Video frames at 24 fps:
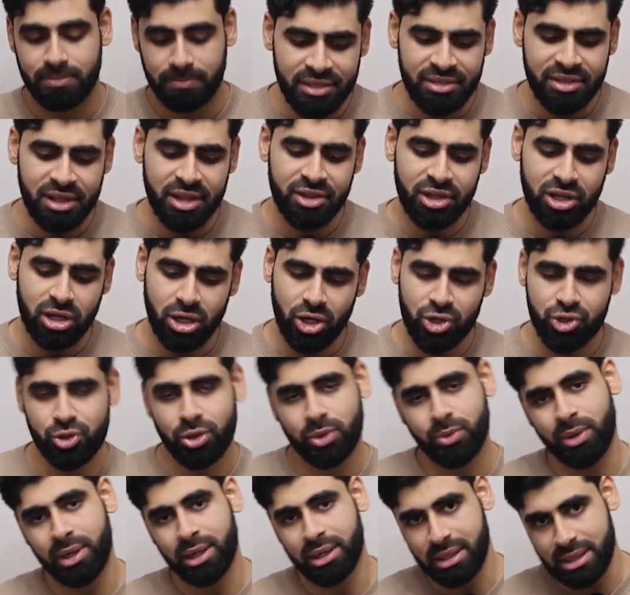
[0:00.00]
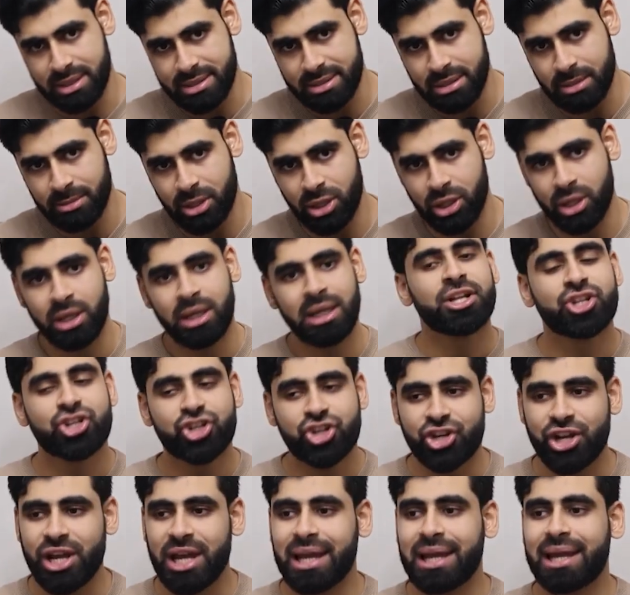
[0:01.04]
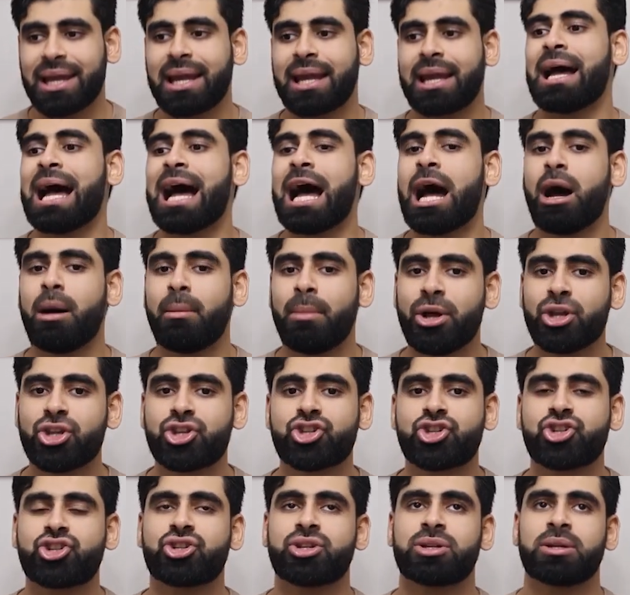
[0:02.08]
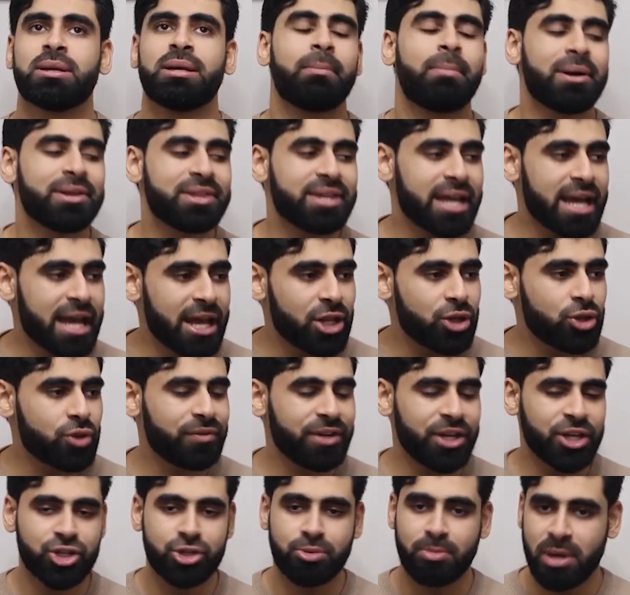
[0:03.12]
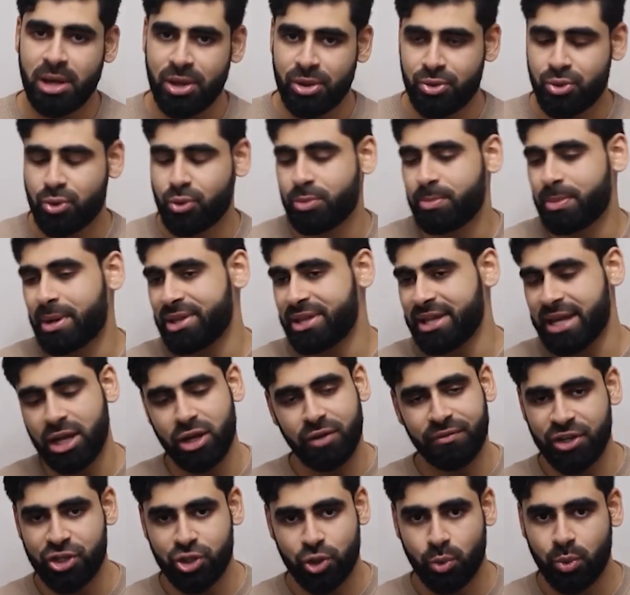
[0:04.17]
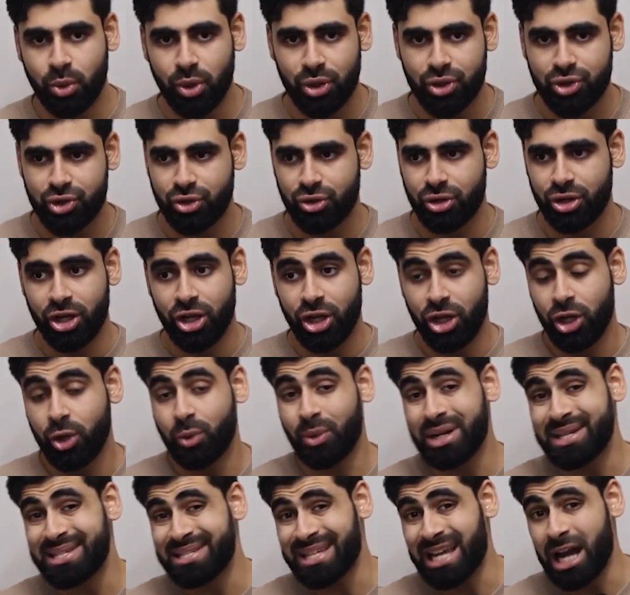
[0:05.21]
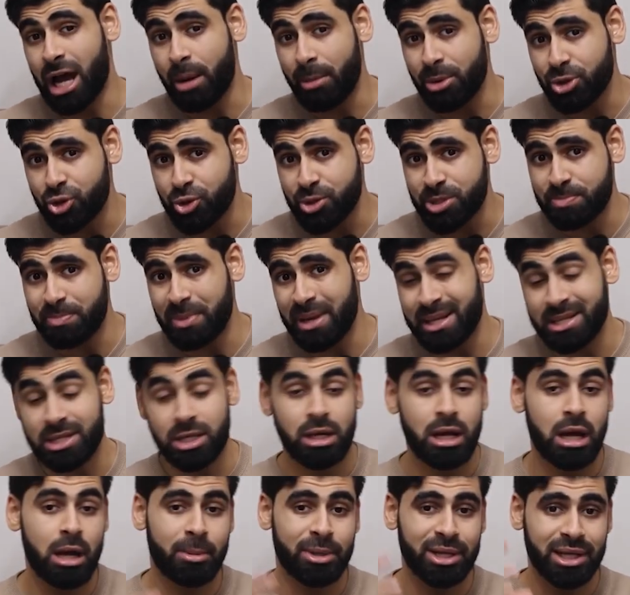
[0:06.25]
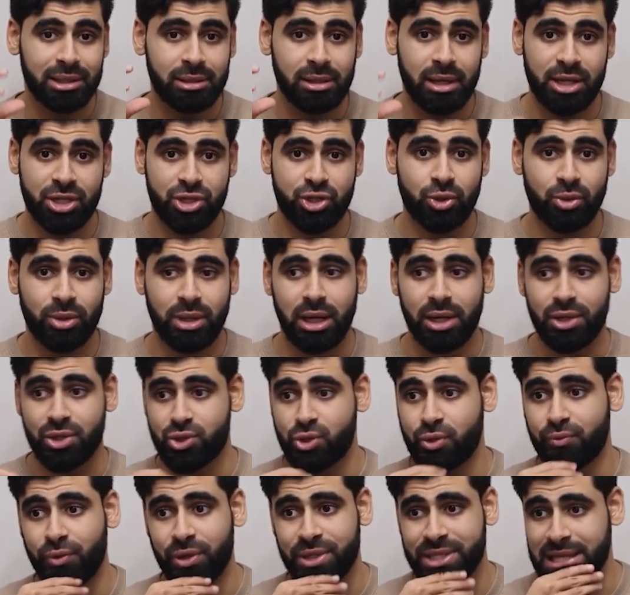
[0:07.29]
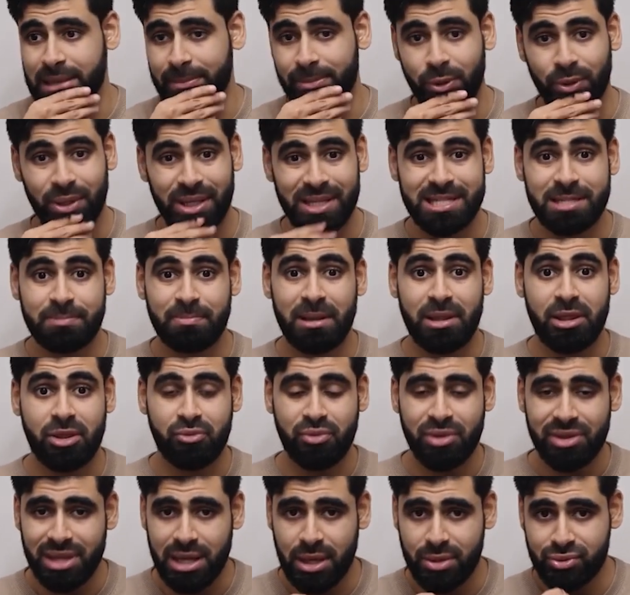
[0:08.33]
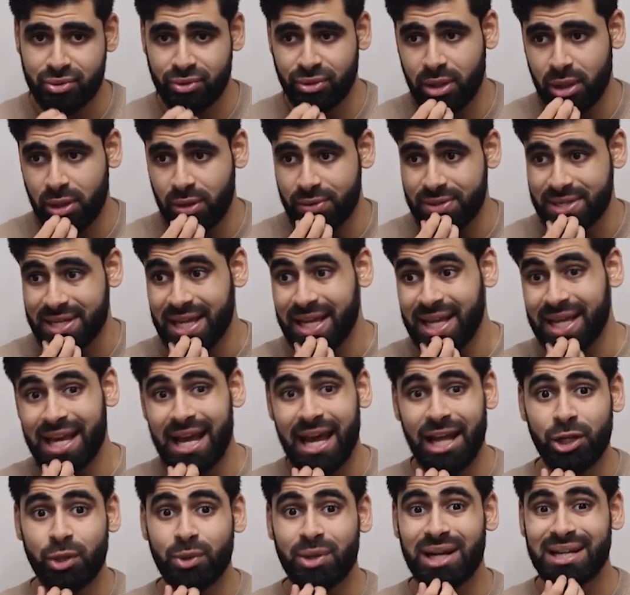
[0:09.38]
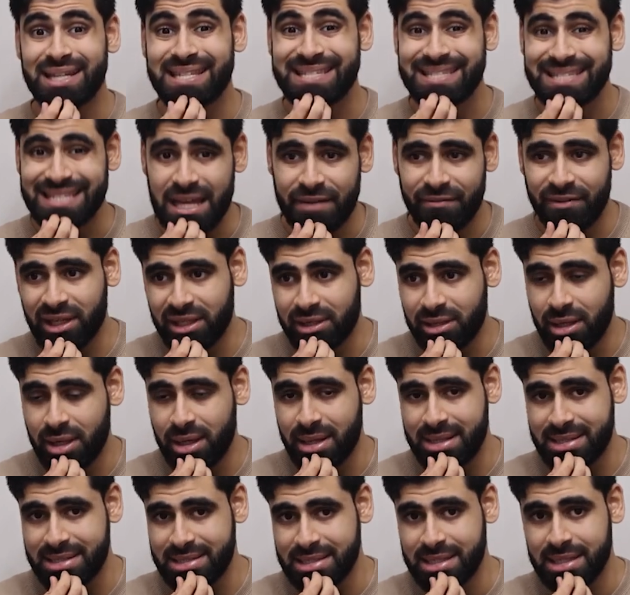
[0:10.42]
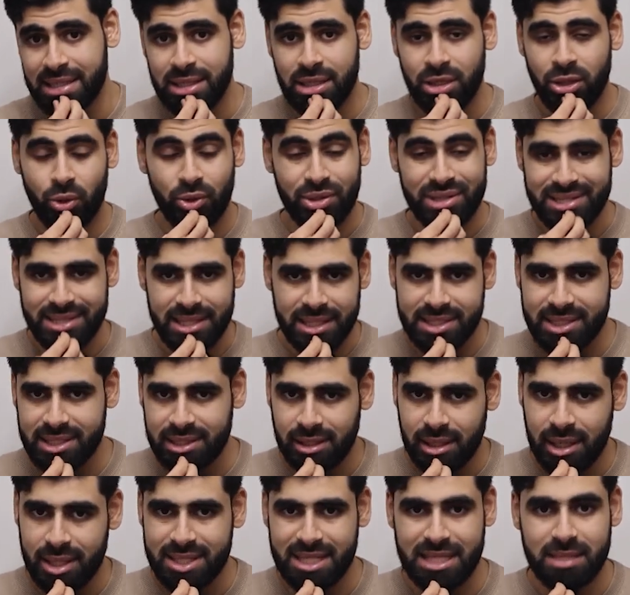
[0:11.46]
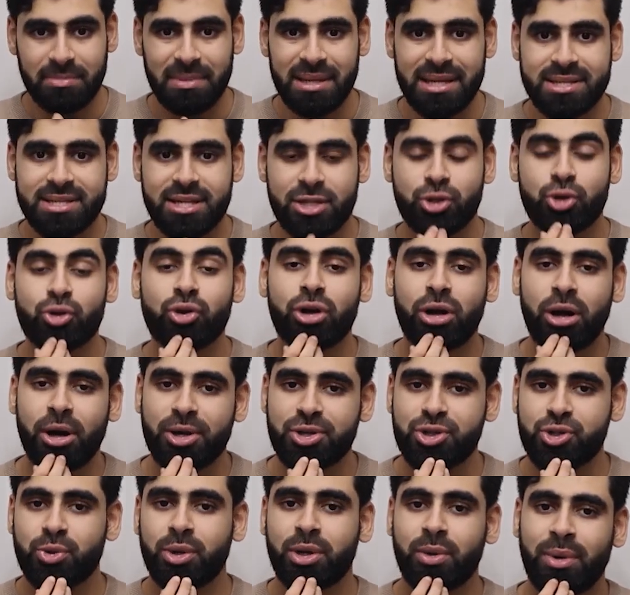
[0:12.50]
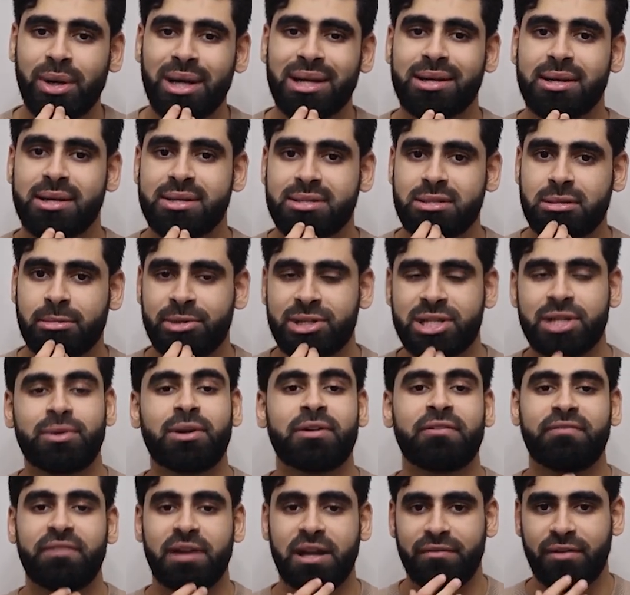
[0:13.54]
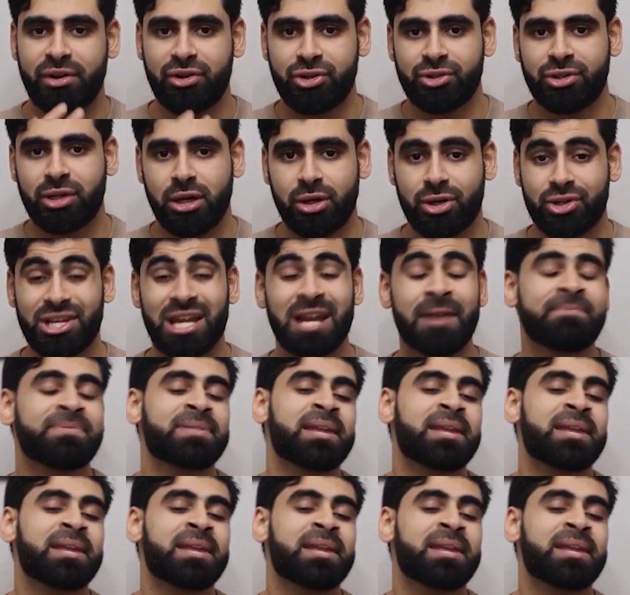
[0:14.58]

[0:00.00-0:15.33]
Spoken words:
And then the cost to acquire a customer, check how much by the end of each month or by the end of each quarter, you want to see how much you spent and how many clients you got. So for example, you can spend $3,000 and you got 7 clients or 6 clients. It means that your cost to acquire a customer is around $500.